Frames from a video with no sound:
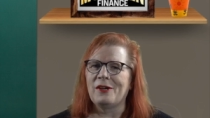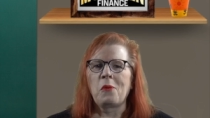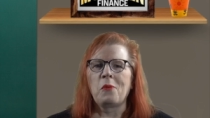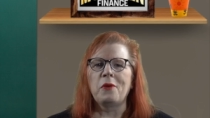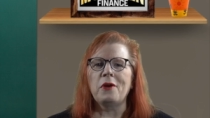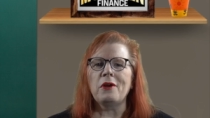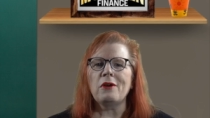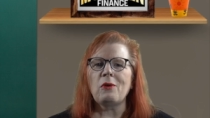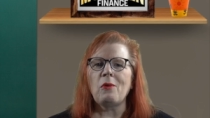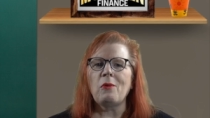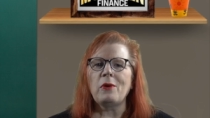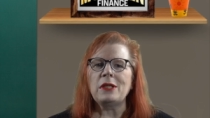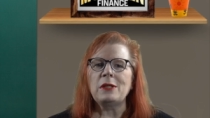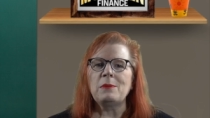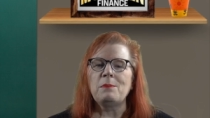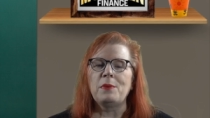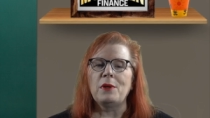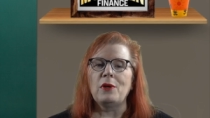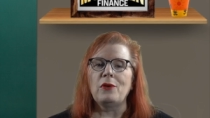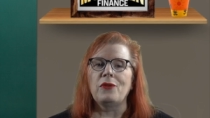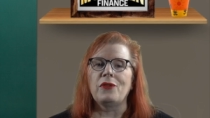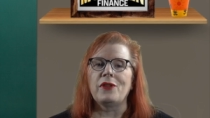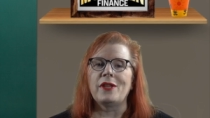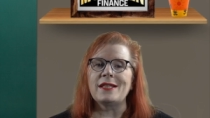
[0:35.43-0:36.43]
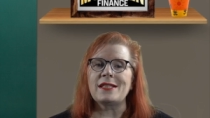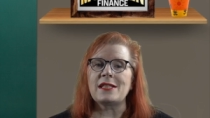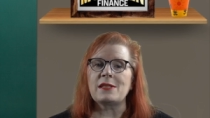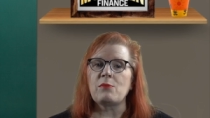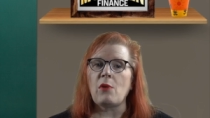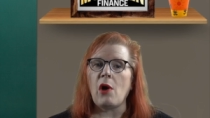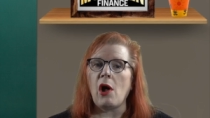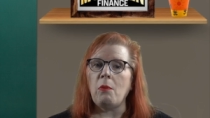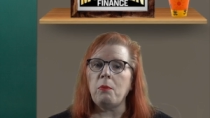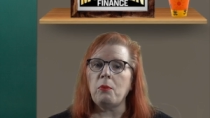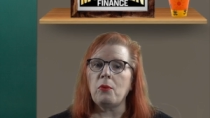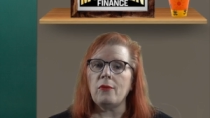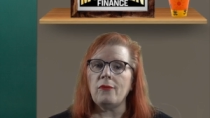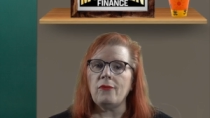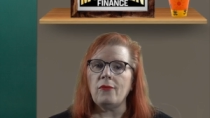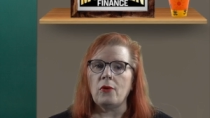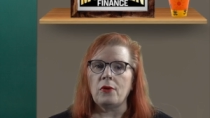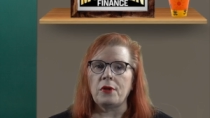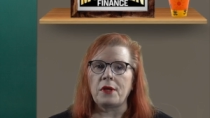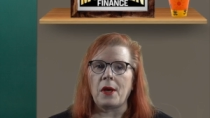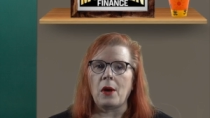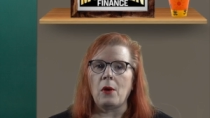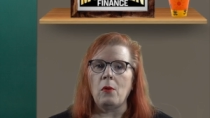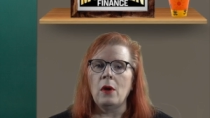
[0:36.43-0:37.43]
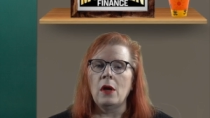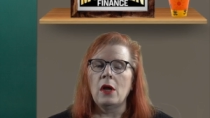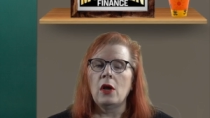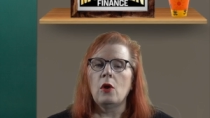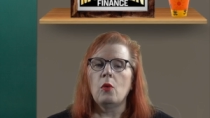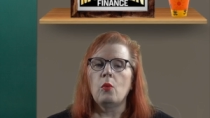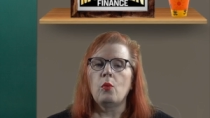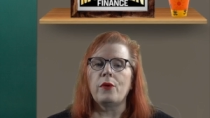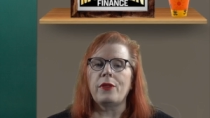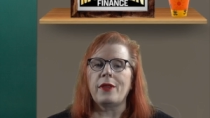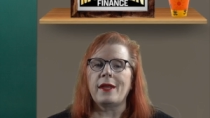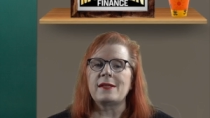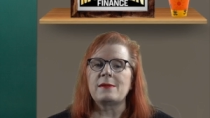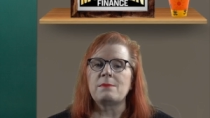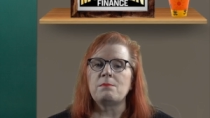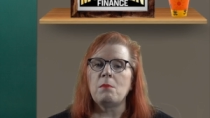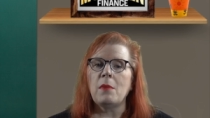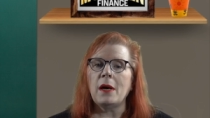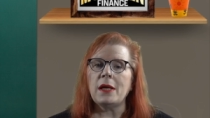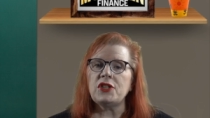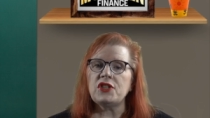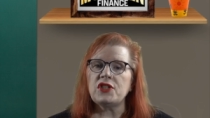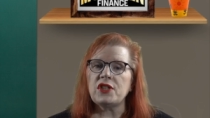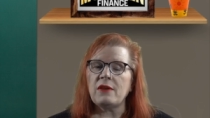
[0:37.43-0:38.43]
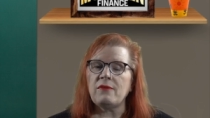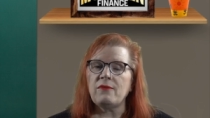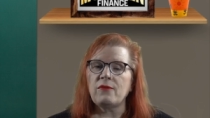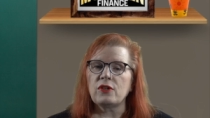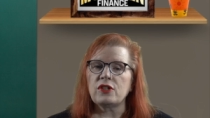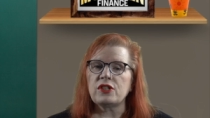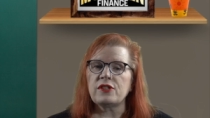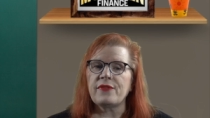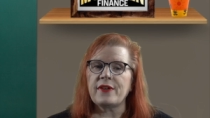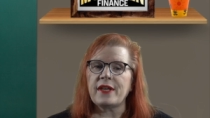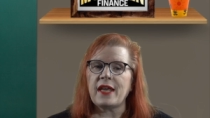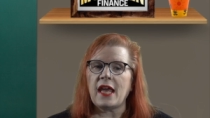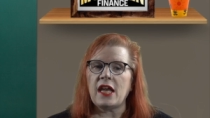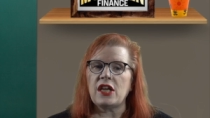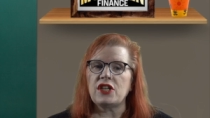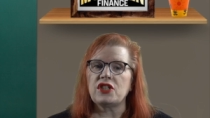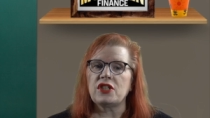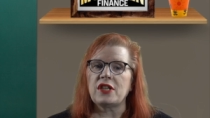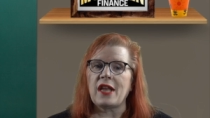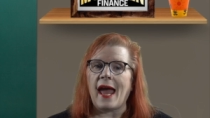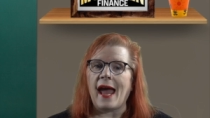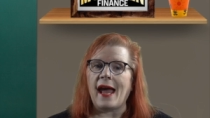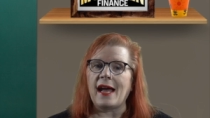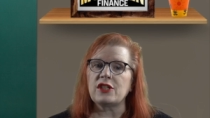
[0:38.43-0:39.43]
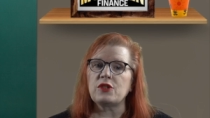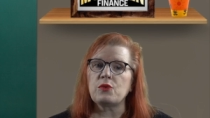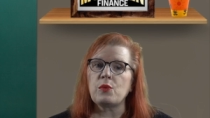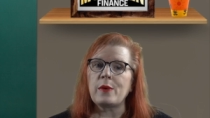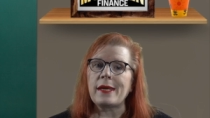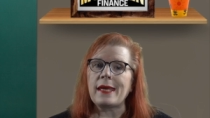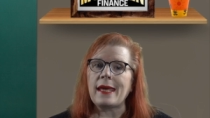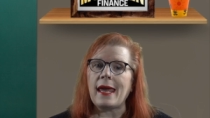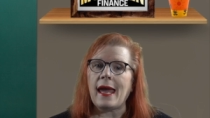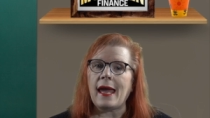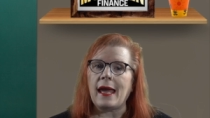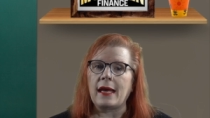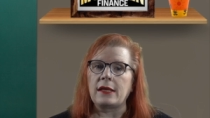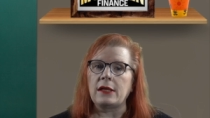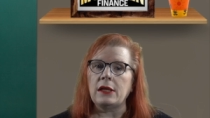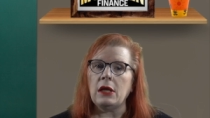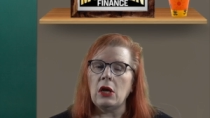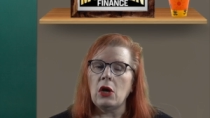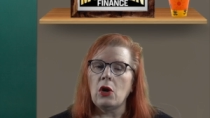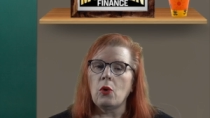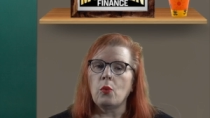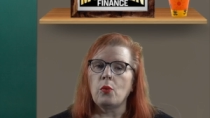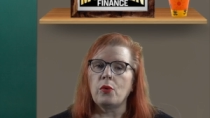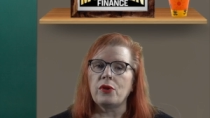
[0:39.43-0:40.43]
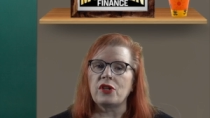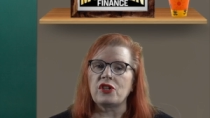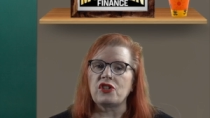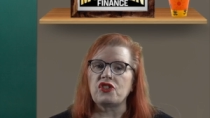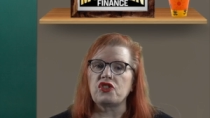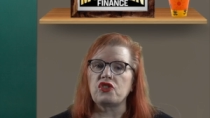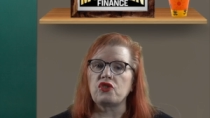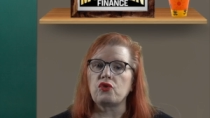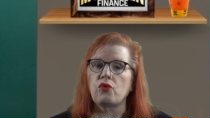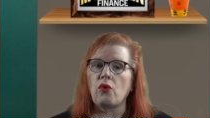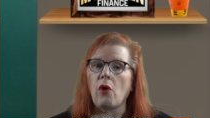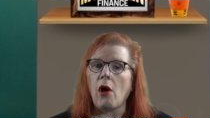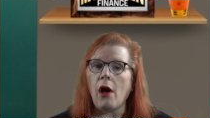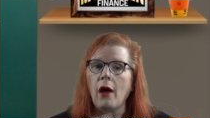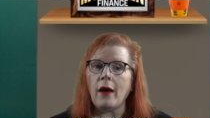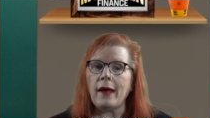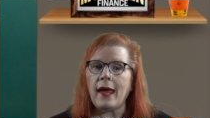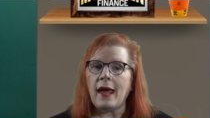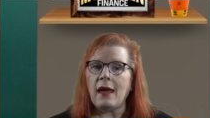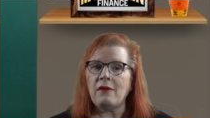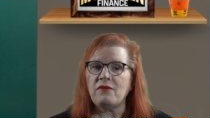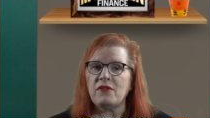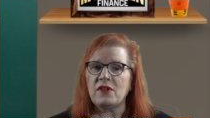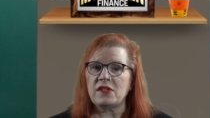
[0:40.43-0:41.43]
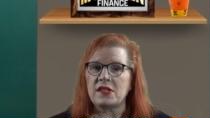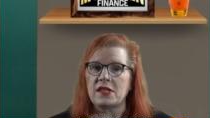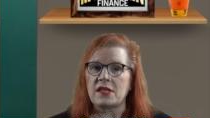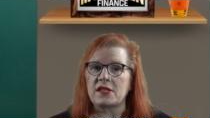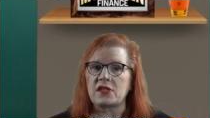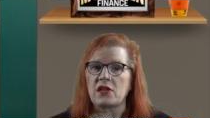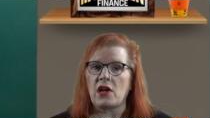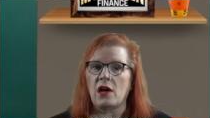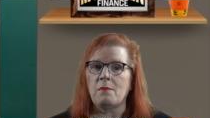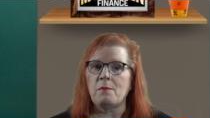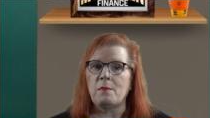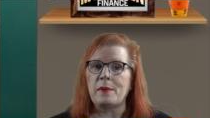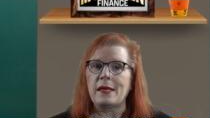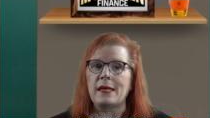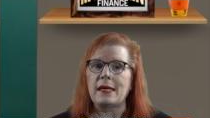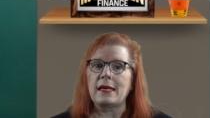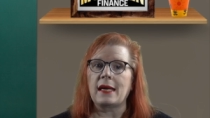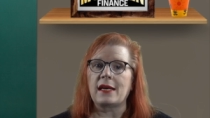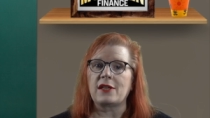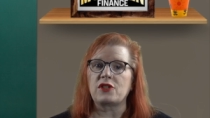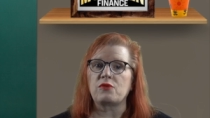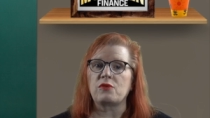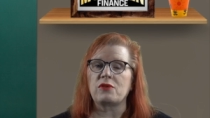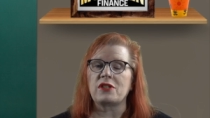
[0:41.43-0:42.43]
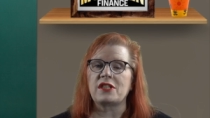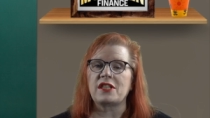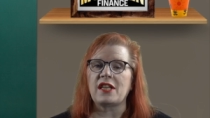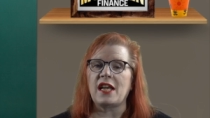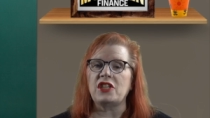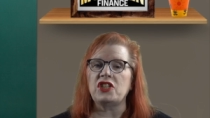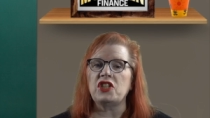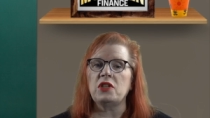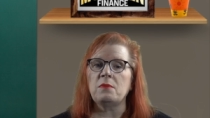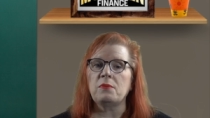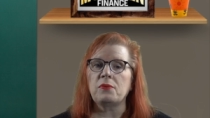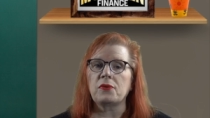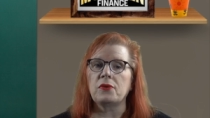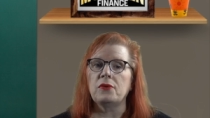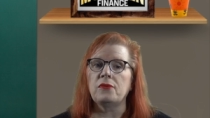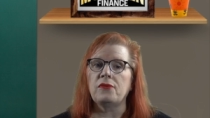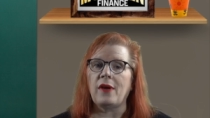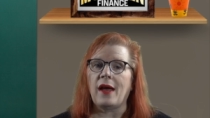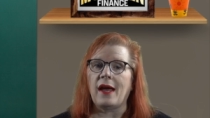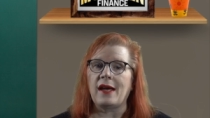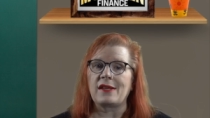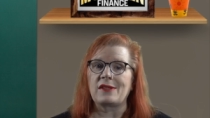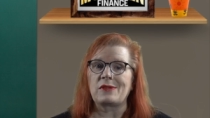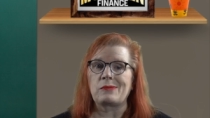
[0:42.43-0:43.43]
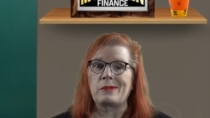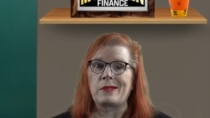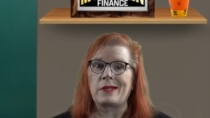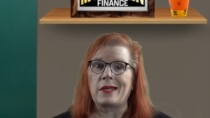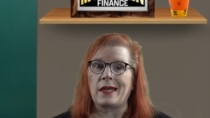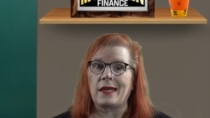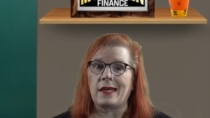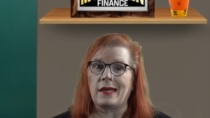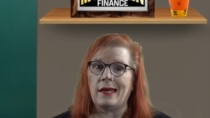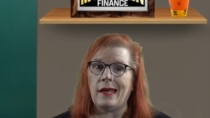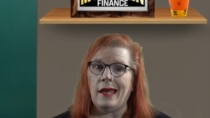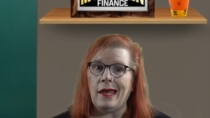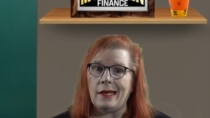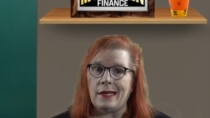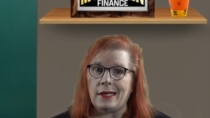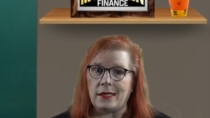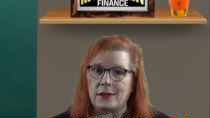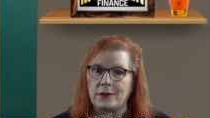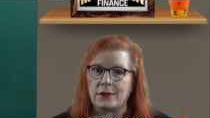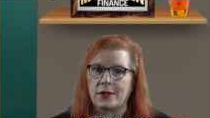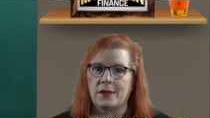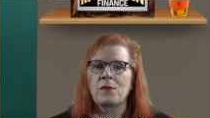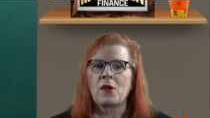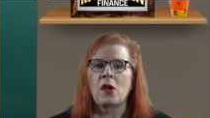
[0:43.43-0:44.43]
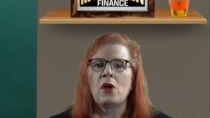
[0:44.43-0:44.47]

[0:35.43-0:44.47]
We're going to build this small portfolio with as much diversification as we can, with a strong emphasis on being as recession-proof as we can get it.